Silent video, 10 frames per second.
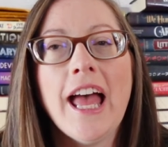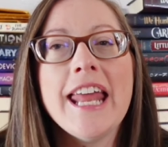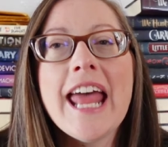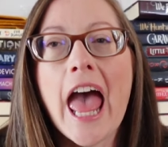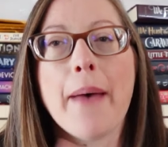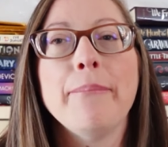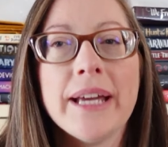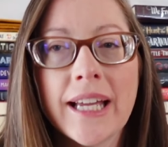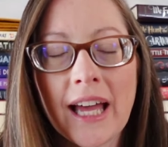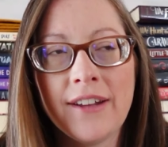an
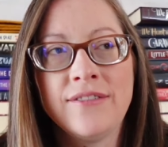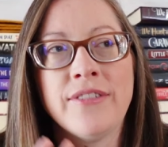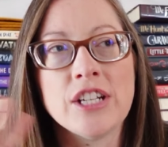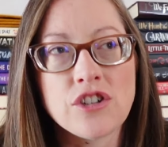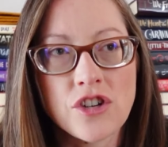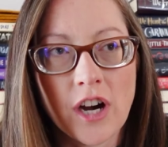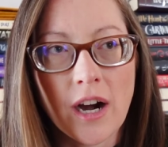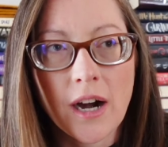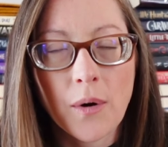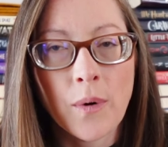epic
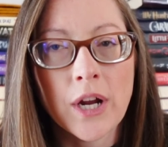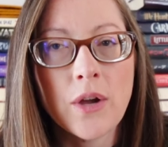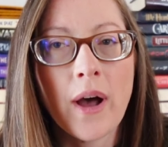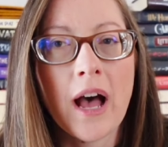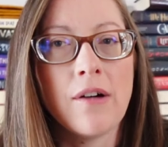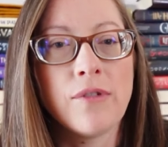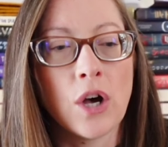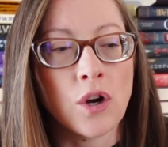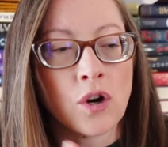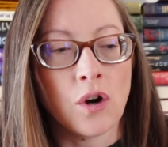adventure where you have
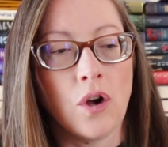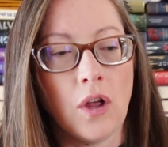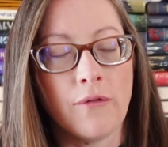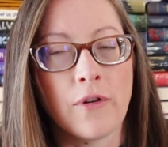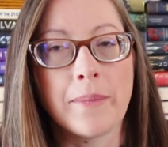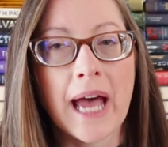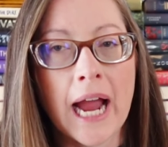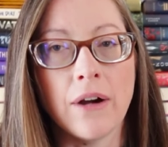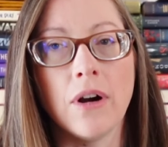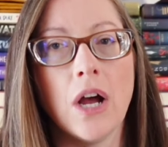a girl from
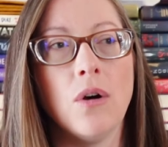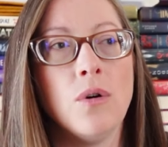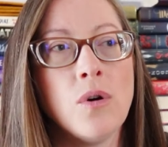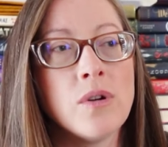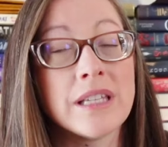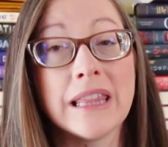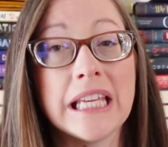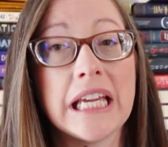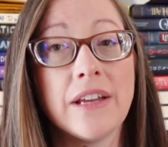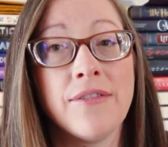Cairo who is a
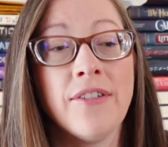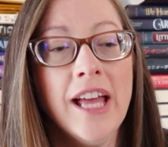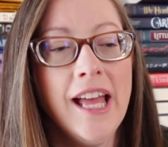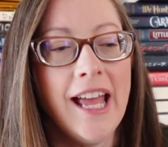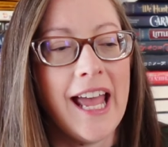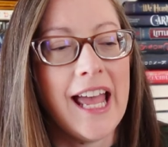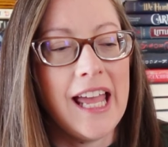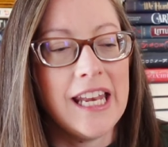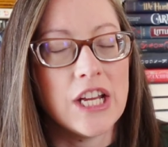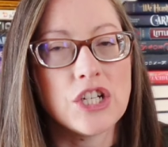thief
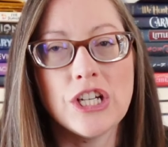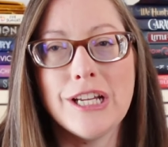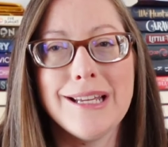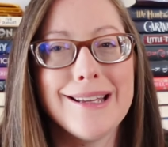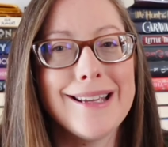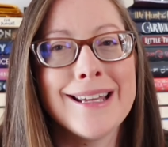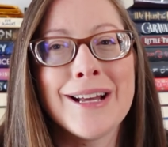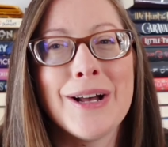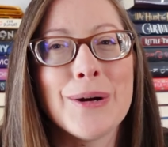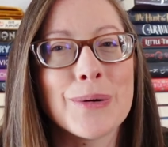and she, you
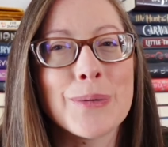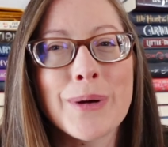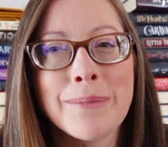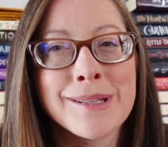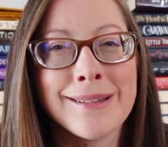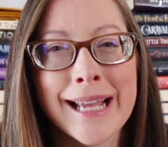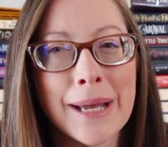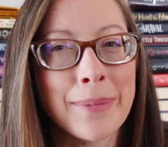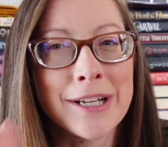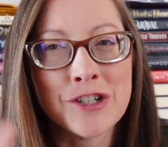know, rubs a
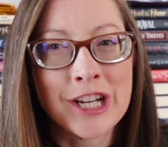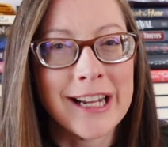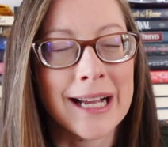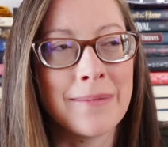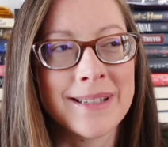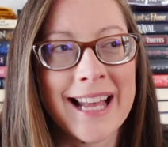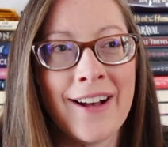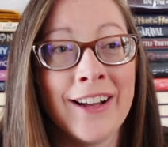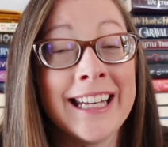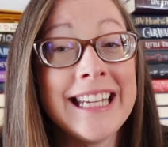lamp and a genie comes
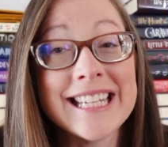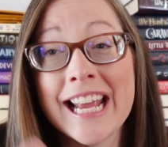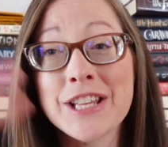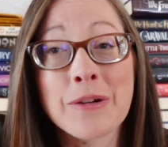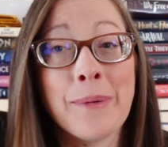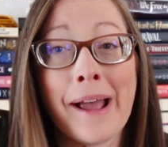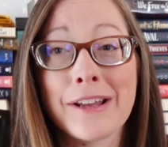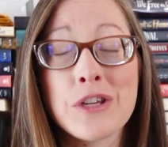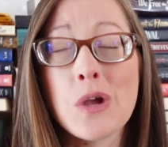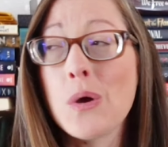out and he takes her
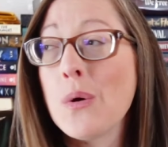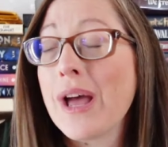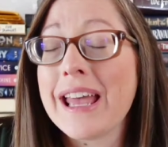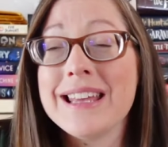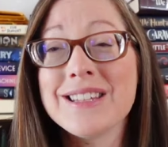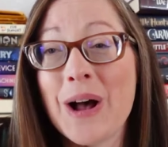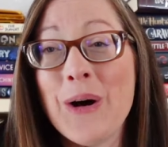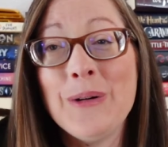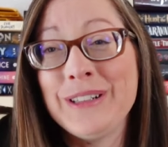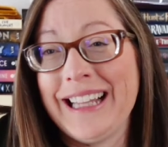back to his
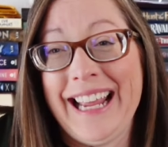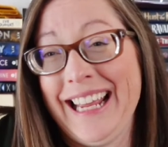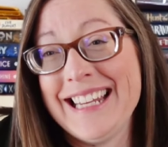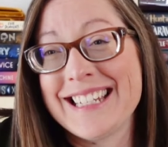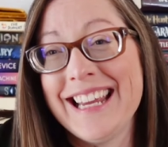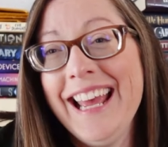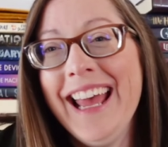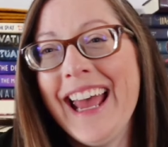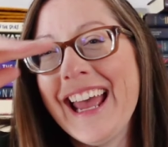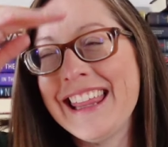own land.
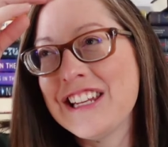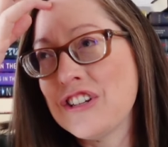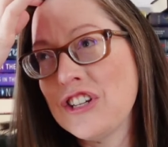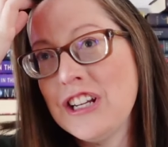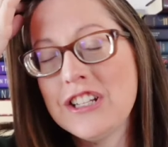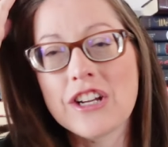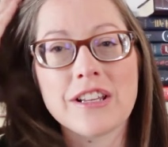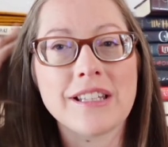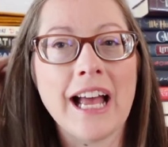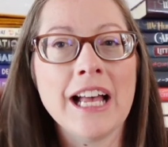And then she
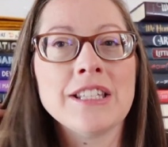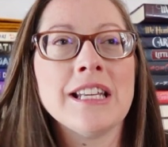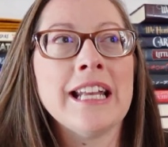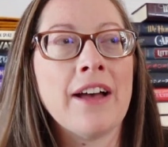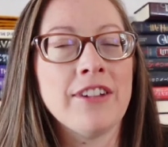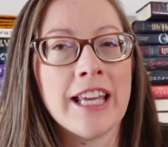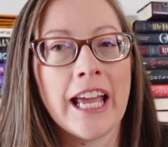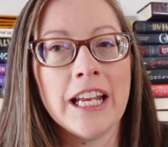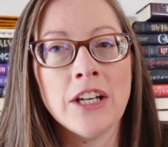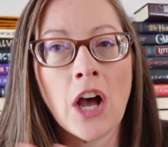just has to
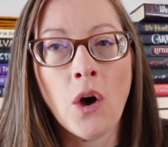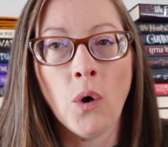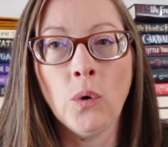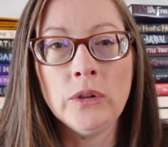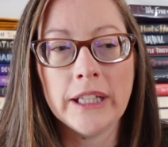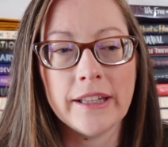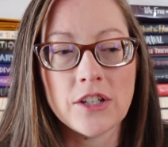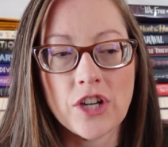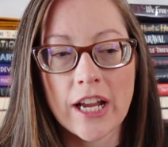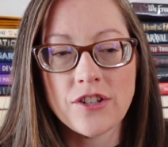navigate not only the
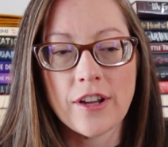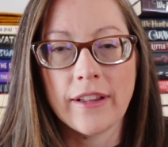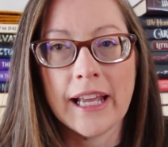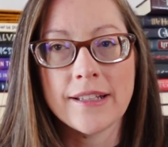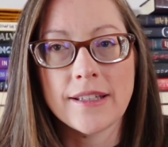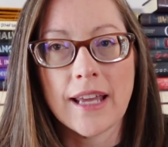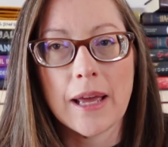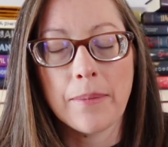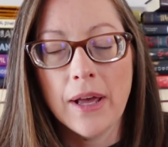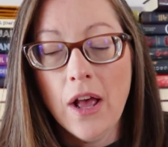changing
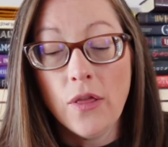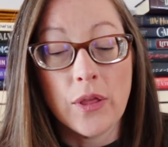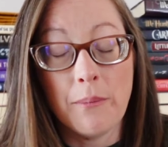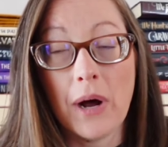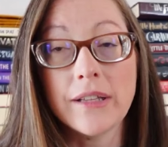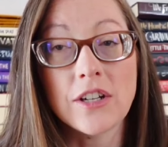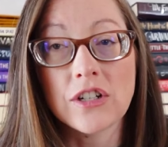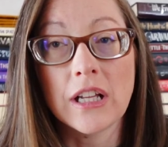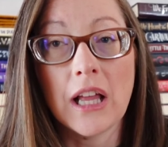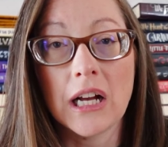landscape, the
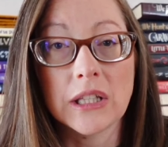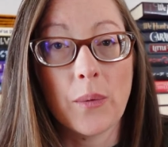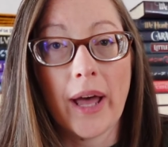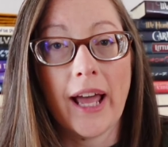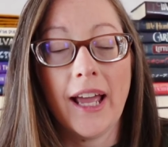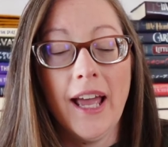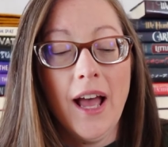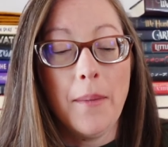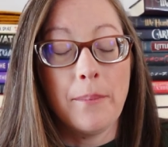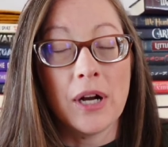monsters along the way,
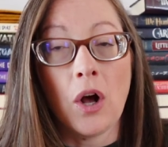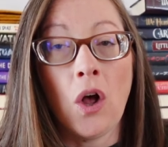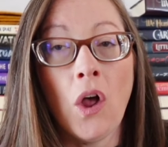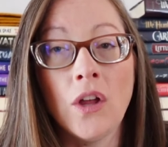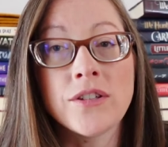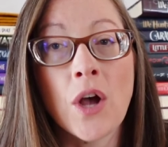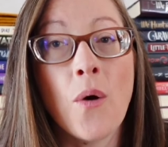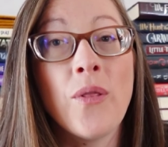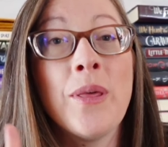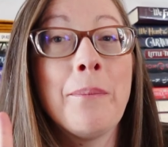but
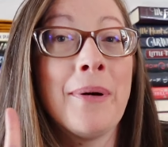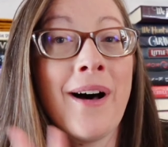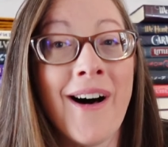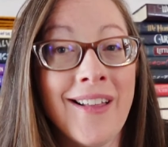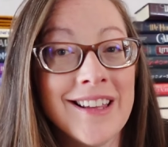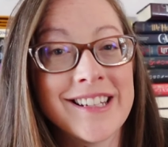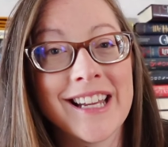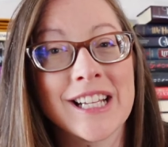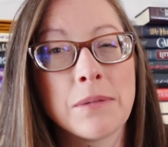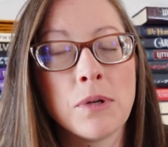also the
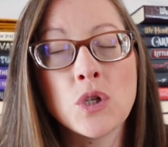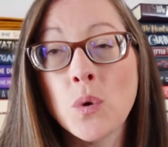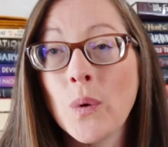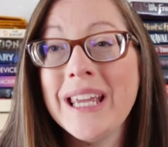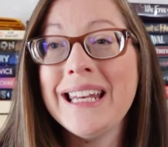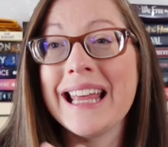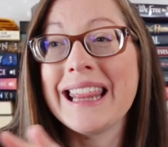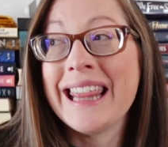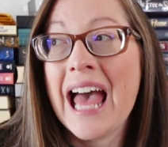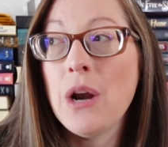politics between
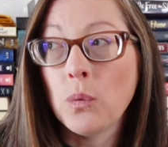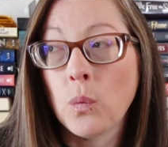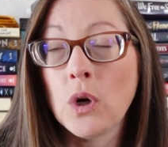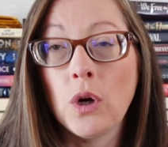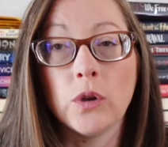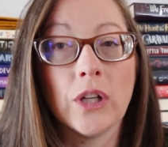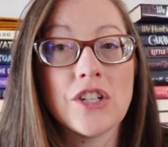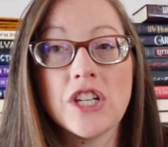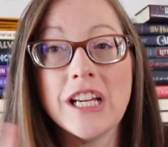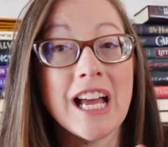that world that
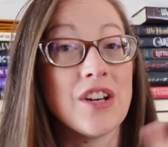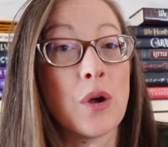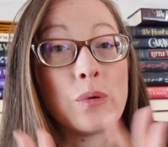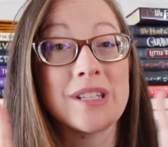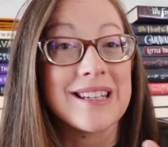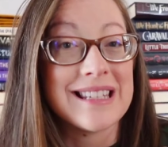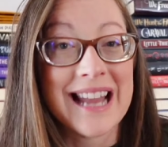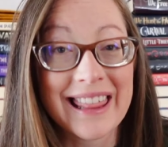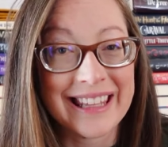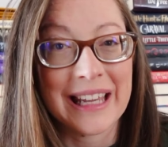she knows
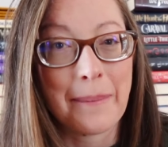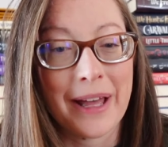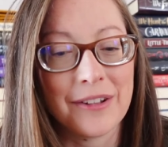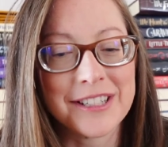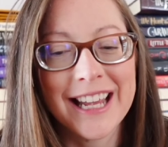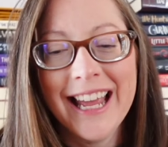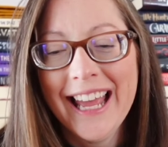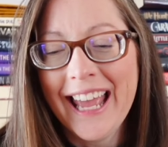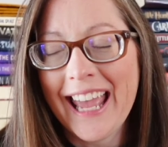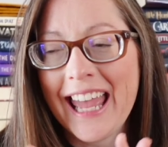nothing about.
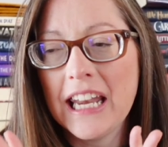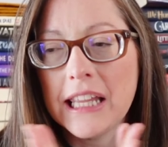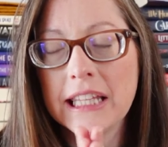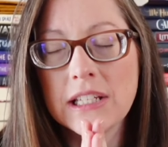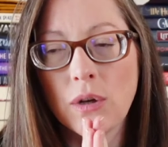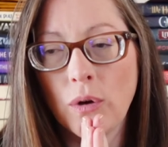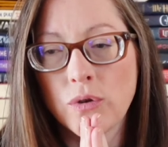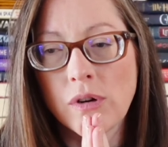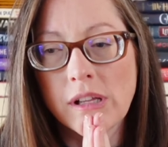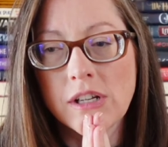And this whole
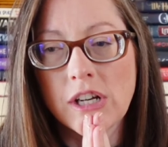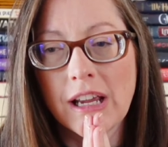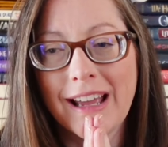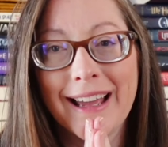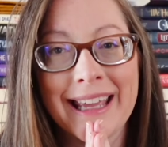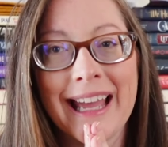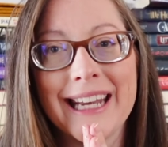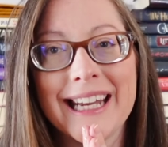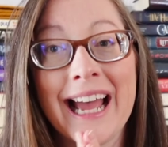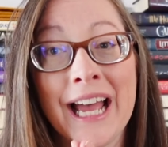trilogy,
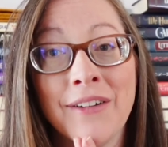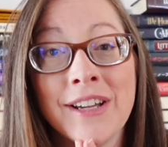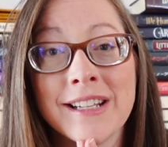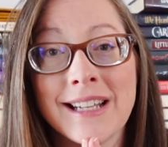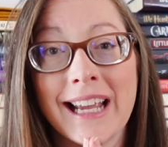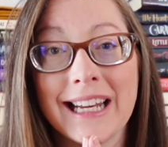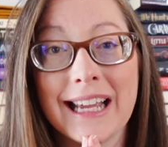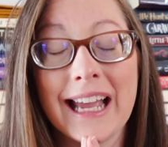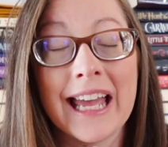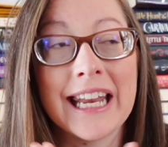again, I have
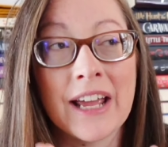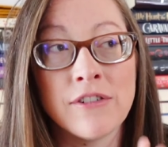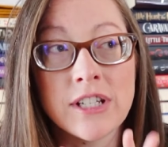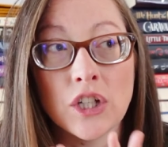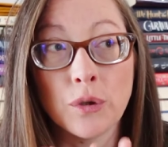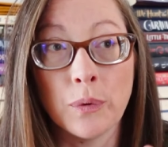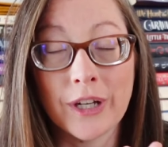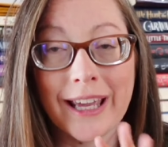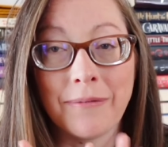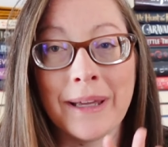anxiety and every single book
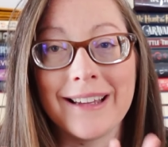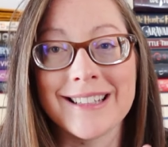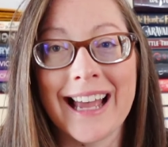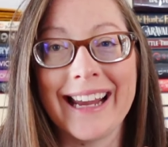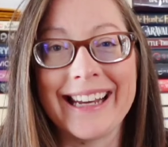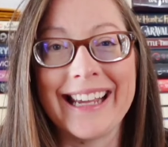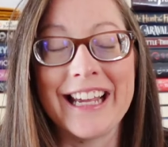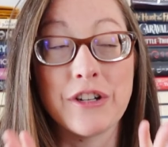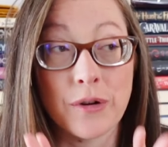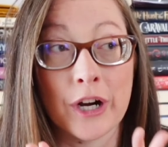gave me anxiety
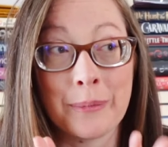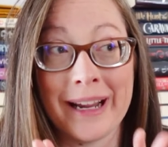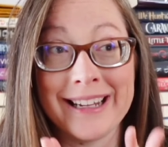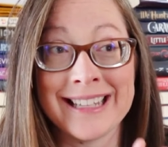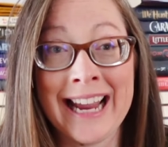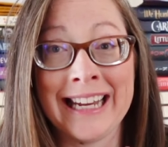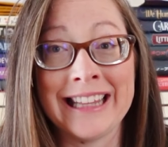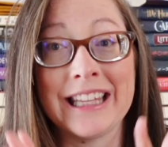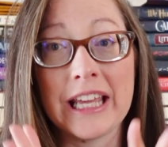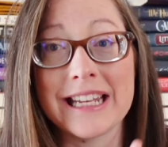and triggered my anxiety
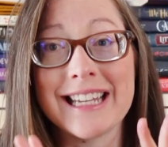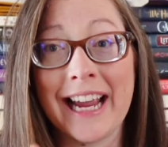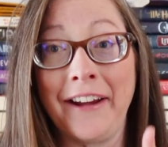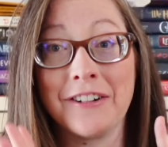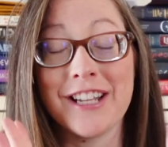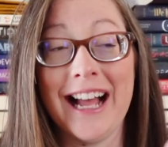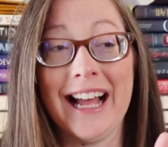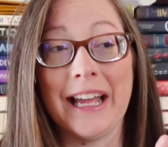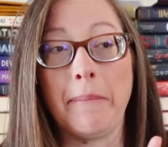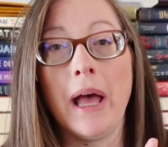the entire
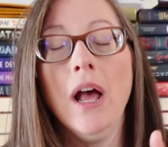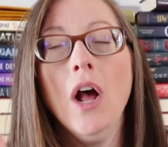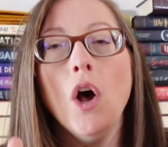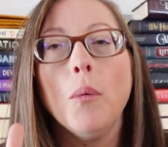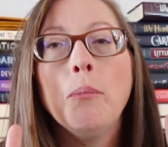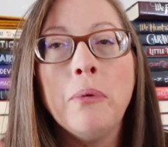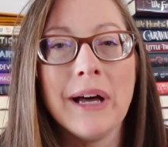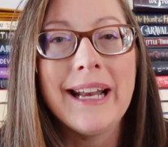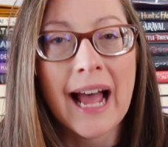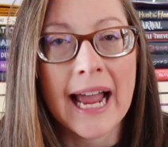time
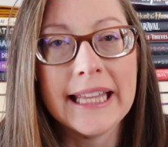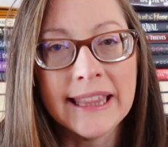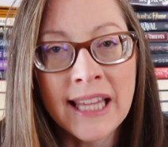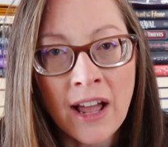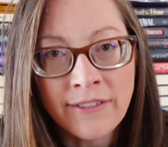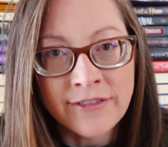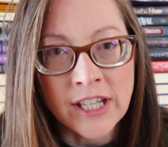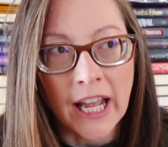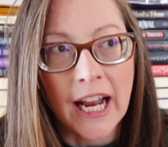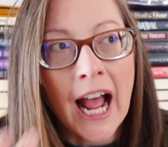but I loved
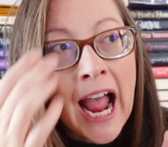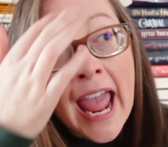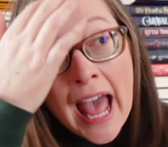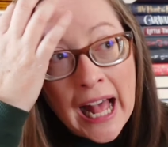it. I